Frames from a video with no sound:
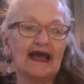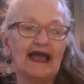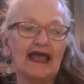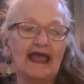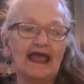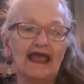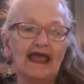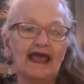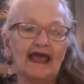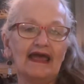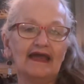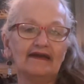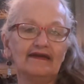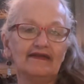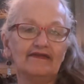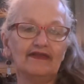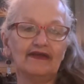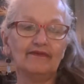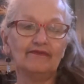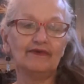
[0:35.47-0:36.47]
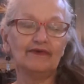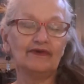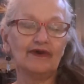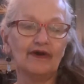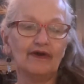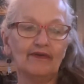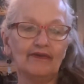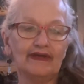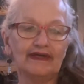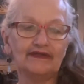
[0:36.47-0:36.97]
and then we'll
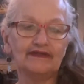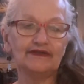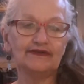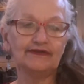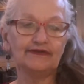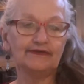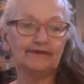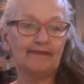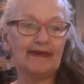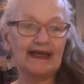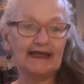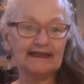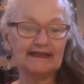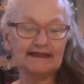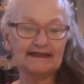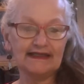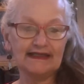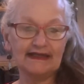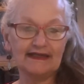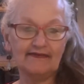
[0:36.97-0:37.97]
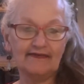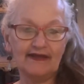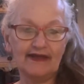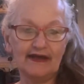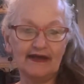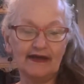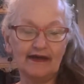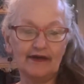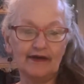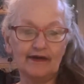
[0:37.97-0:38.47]
go into pasting
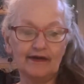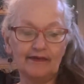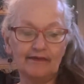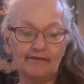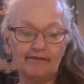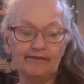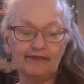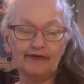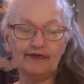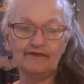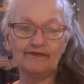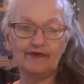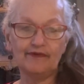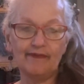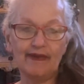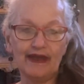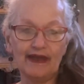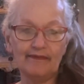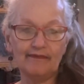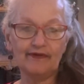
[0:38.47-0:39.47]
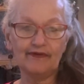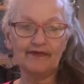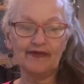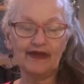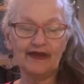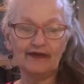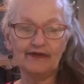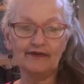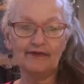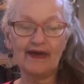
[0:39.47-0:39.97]
the beautiful paper that
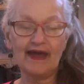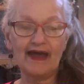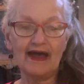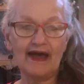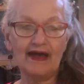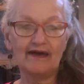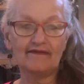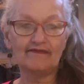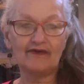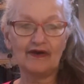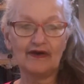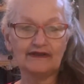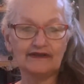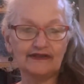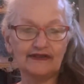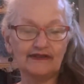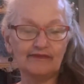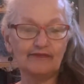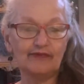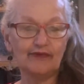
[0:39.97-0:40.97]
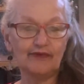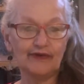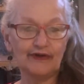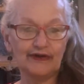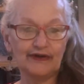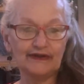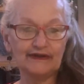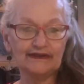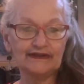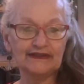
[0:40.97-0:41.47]
you have onto the
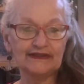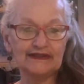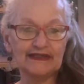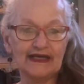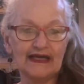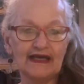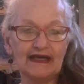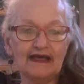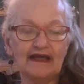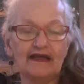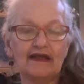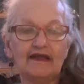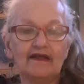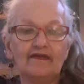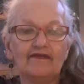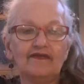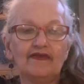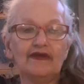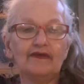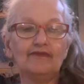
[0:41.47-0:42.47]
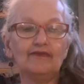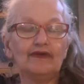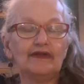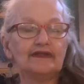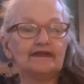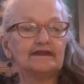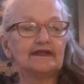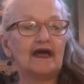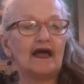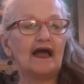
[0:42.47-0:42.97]
boards. Then
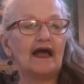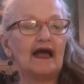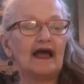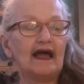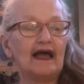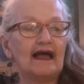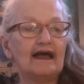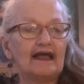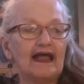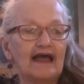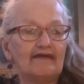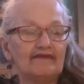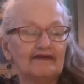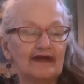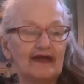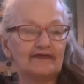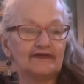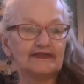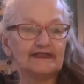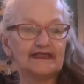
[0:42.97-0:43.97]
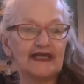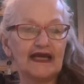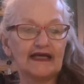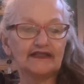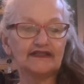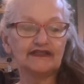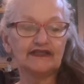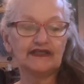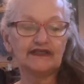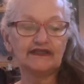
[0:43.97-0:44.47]
we'll have another
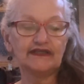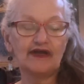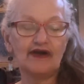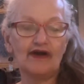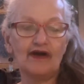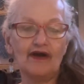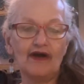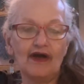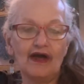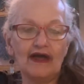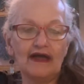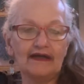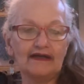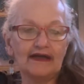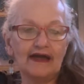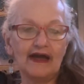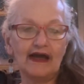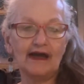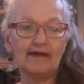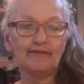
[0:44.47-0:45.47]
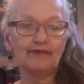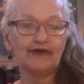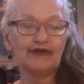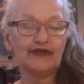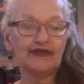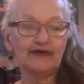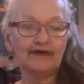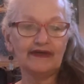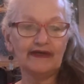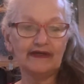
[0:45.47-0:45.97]
section on putting
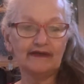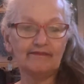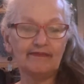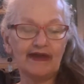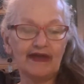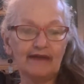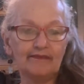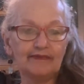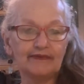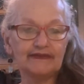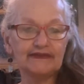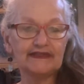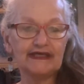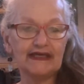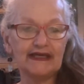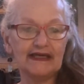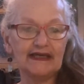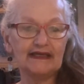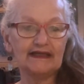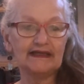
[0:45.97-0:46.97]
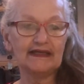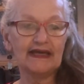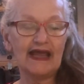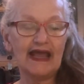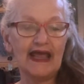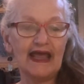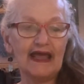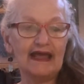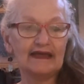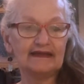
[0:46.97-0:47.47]
your end papers in
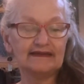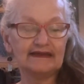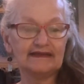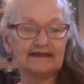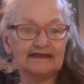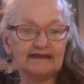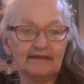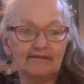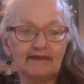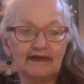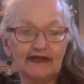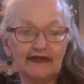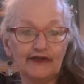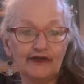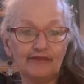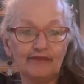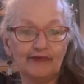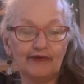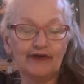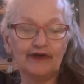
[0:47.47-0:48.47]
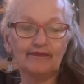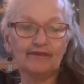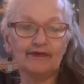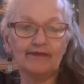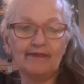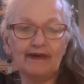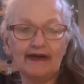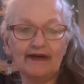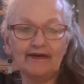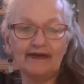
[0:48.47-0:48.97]
and assembling your book,
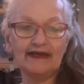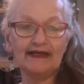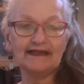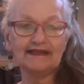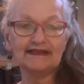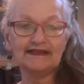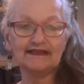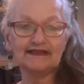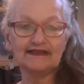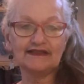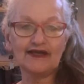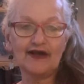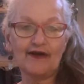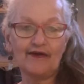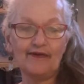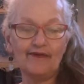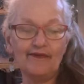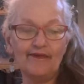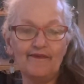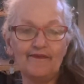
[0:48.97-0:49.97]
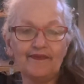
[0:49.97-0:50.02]
preparing it to sew.